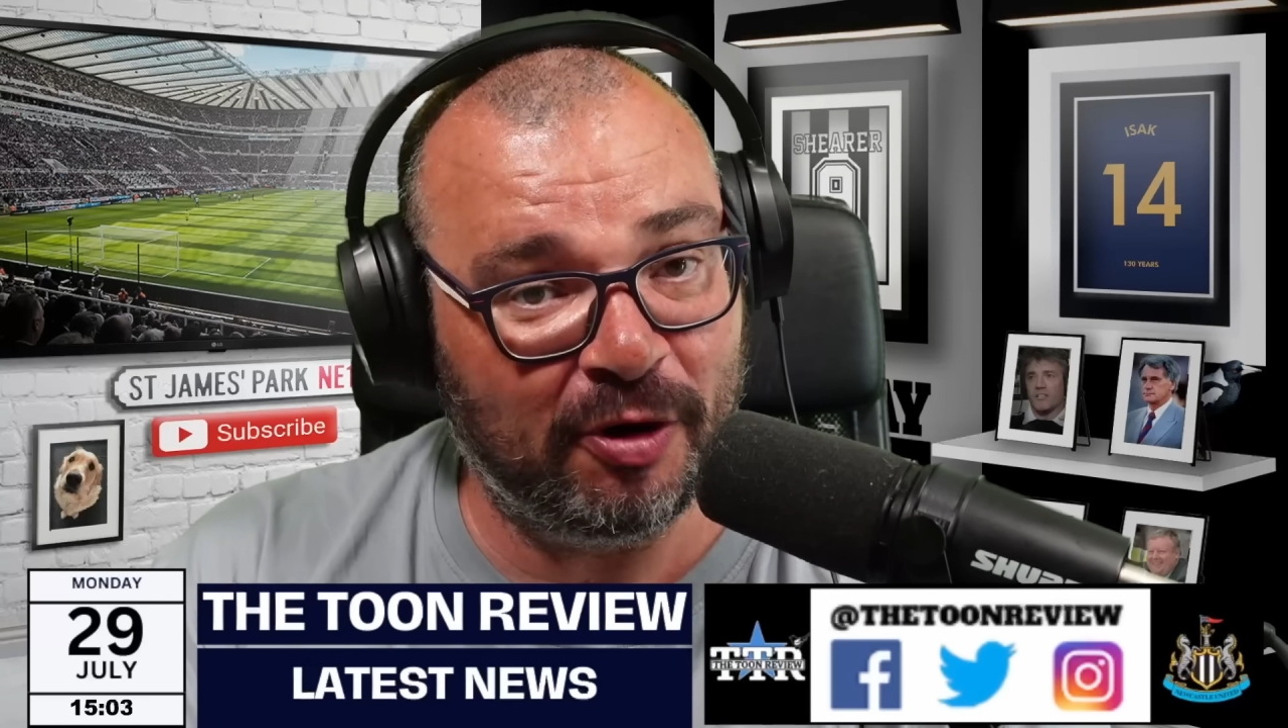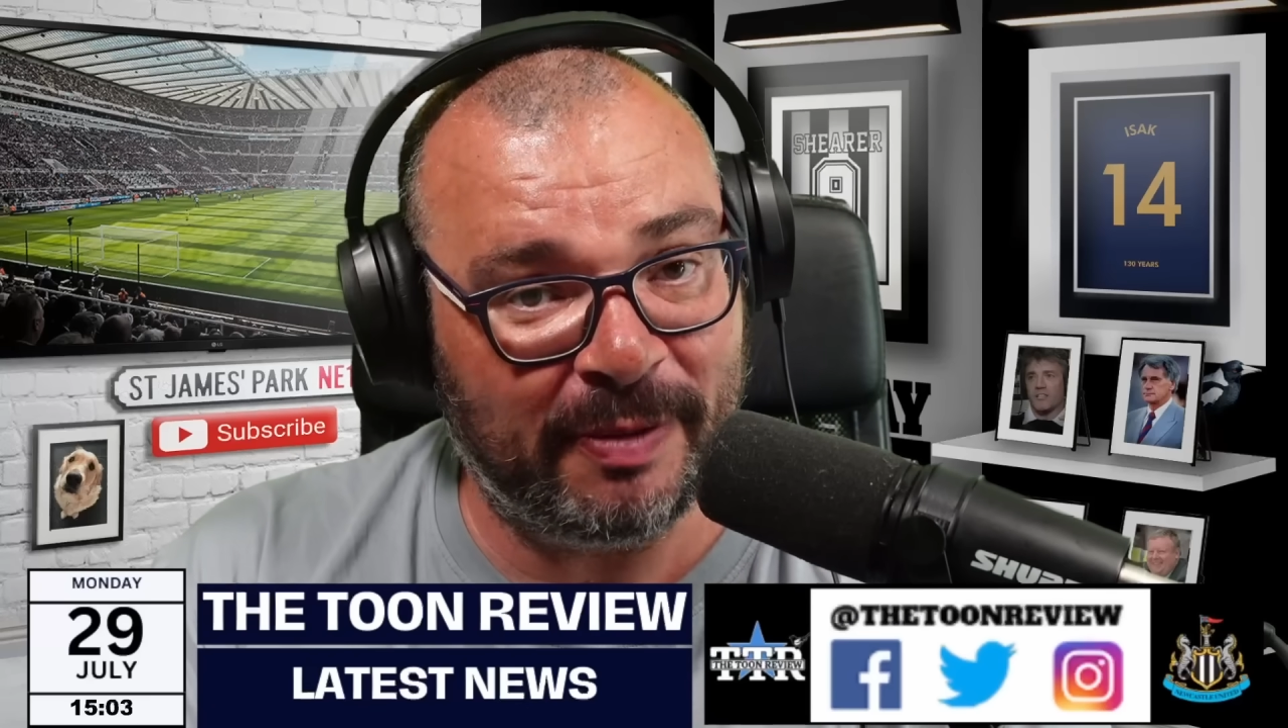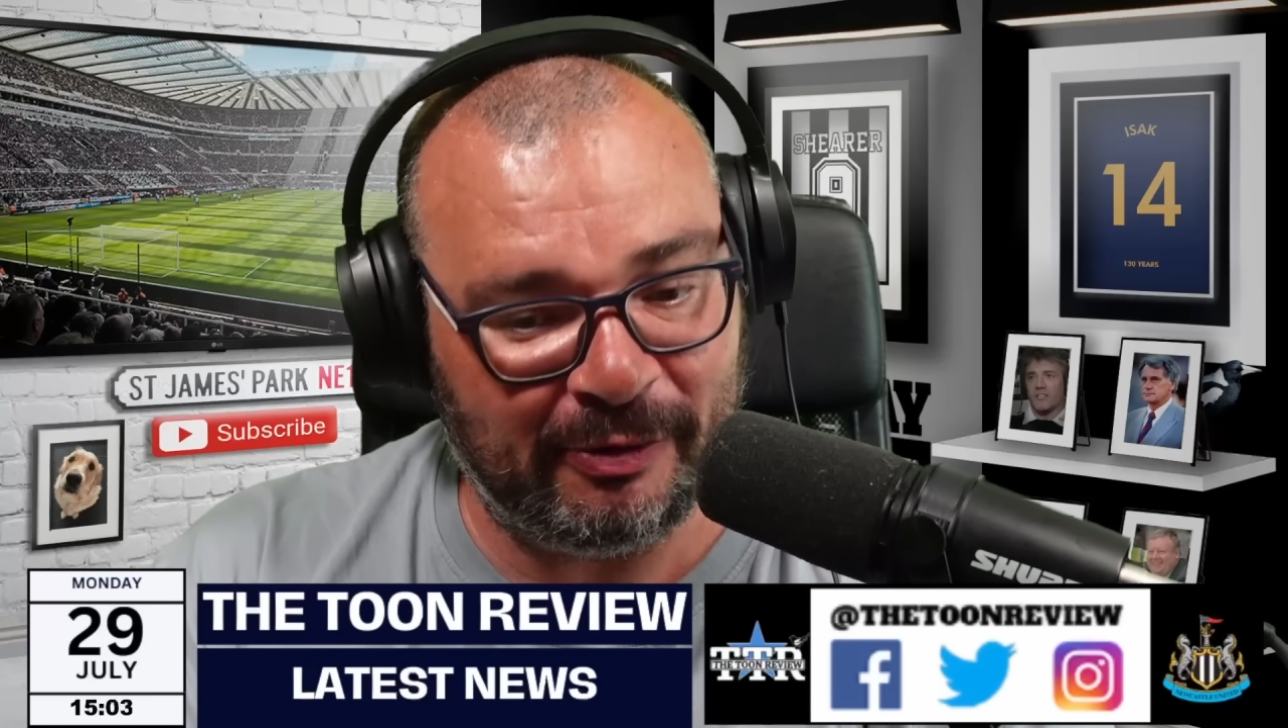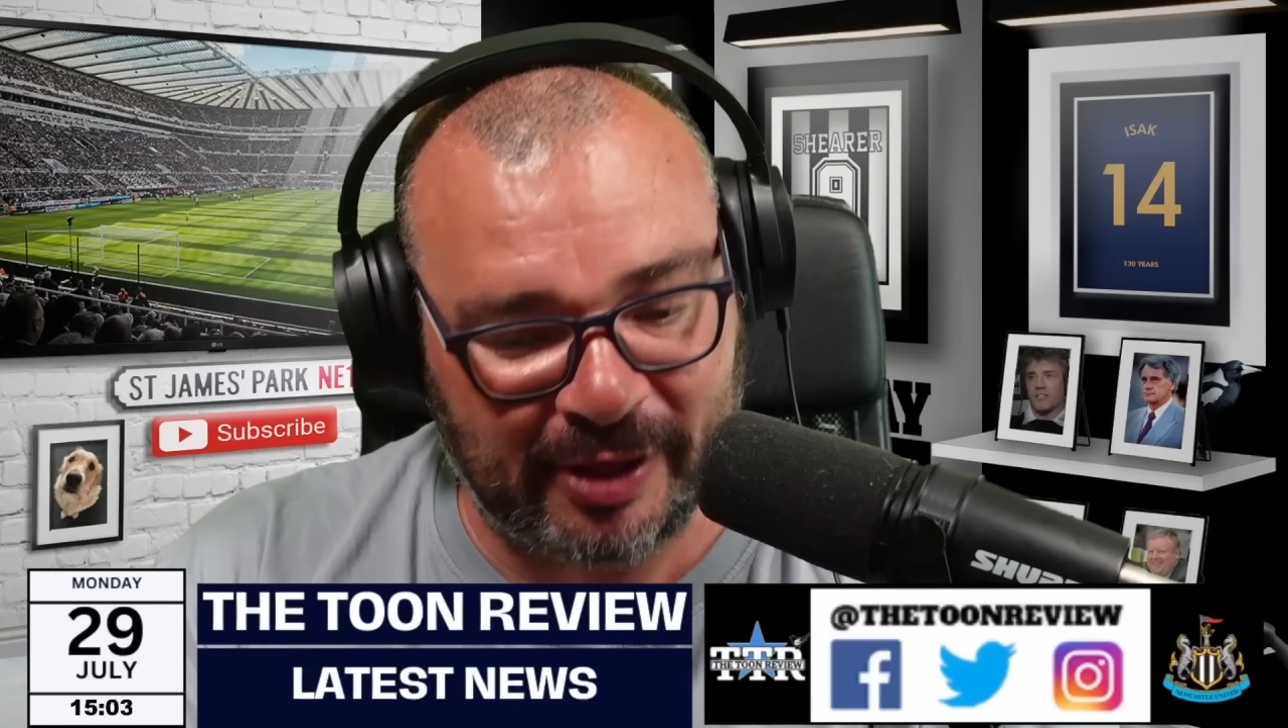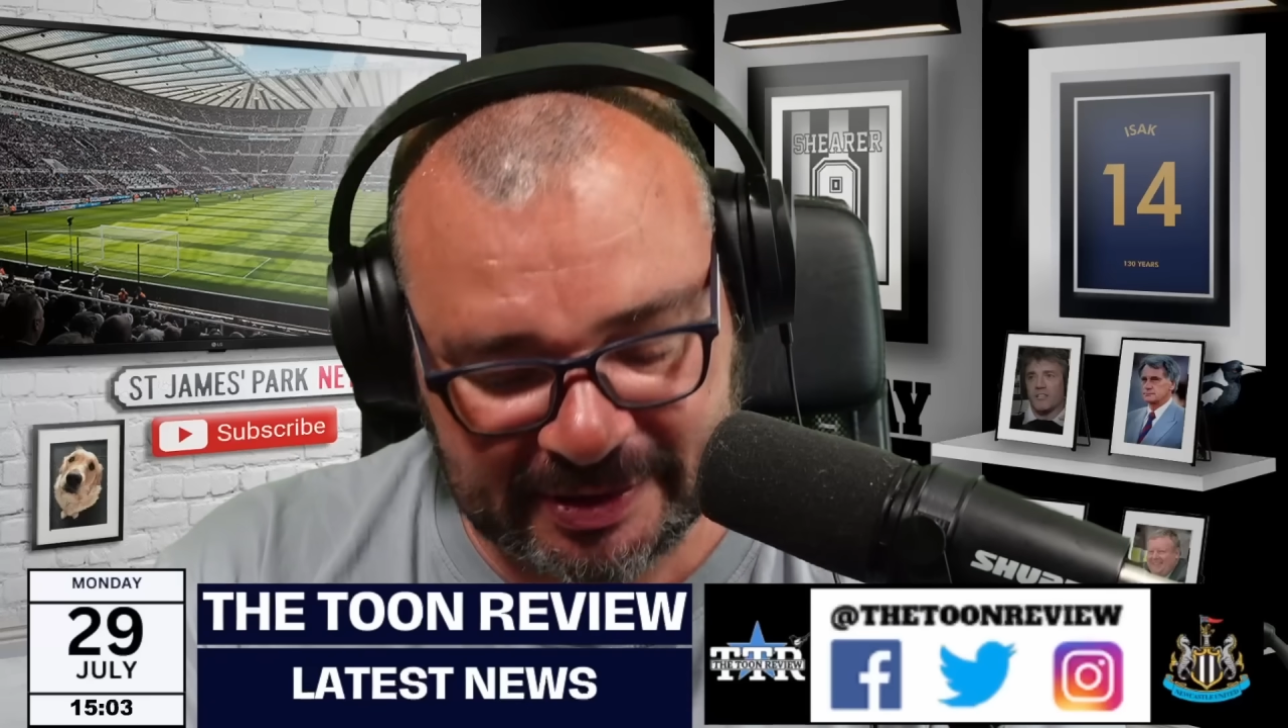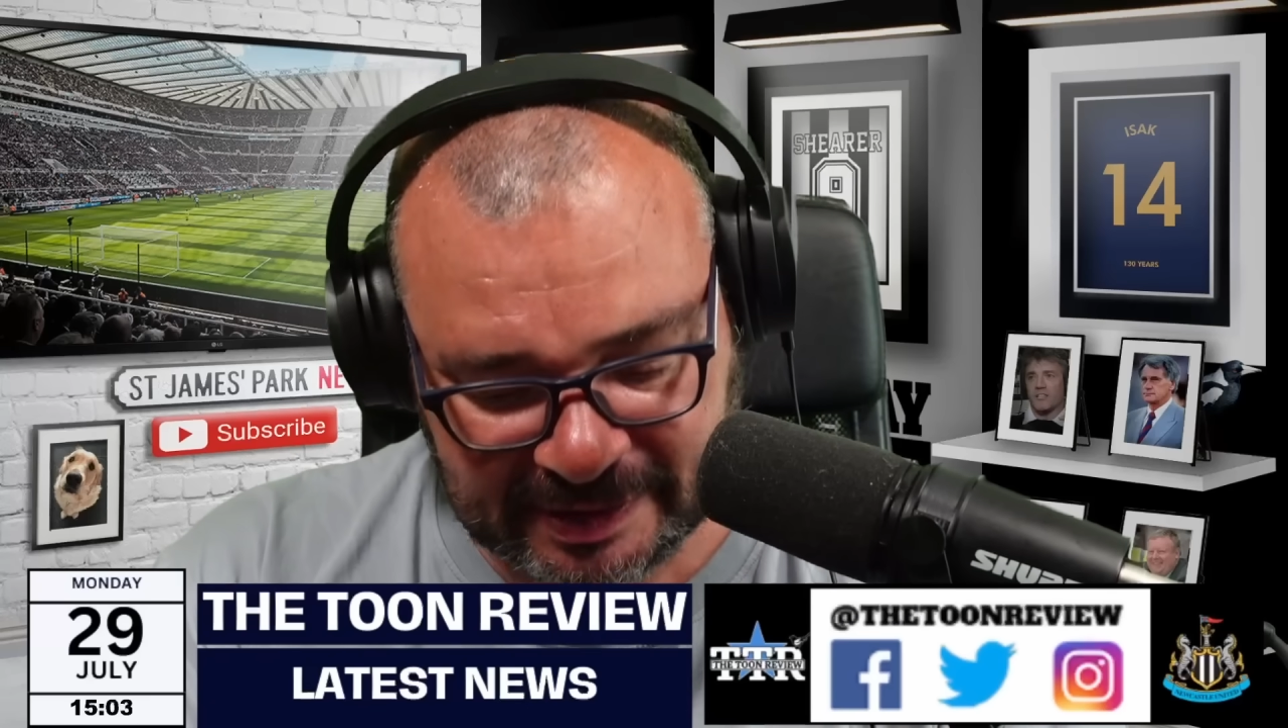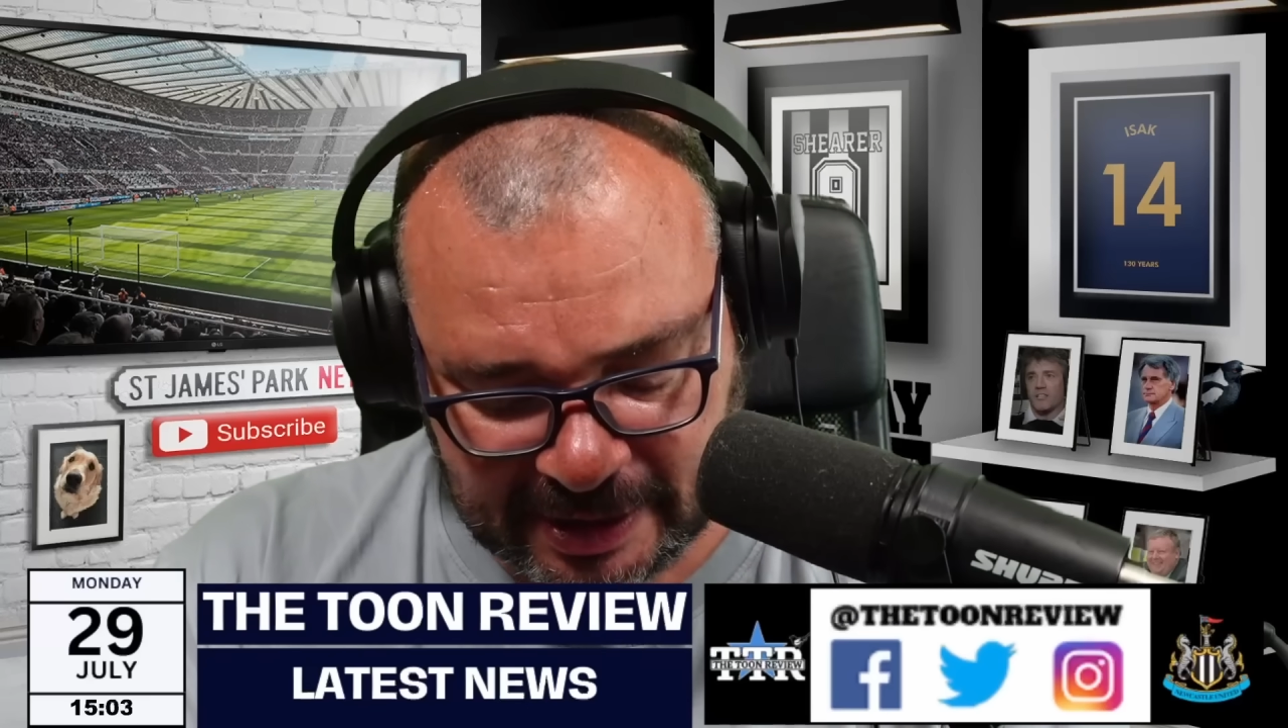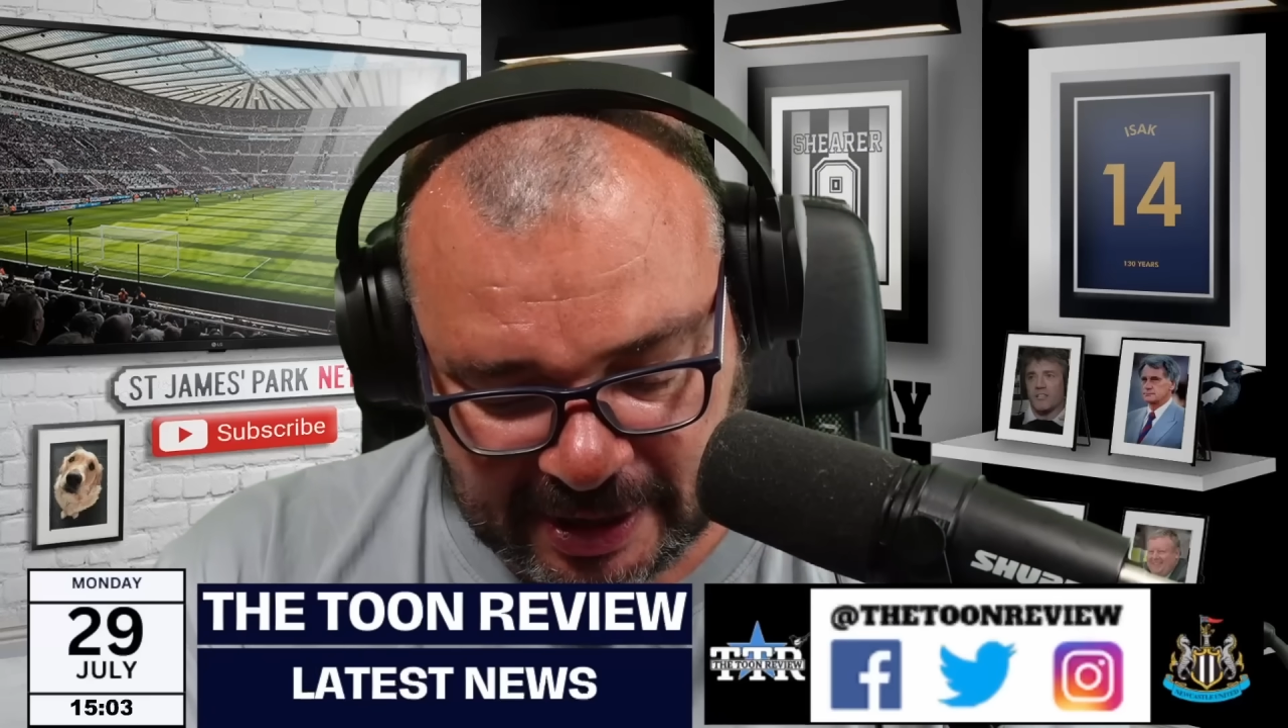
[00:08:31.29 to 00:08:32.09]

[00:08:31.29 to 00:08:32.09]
about that.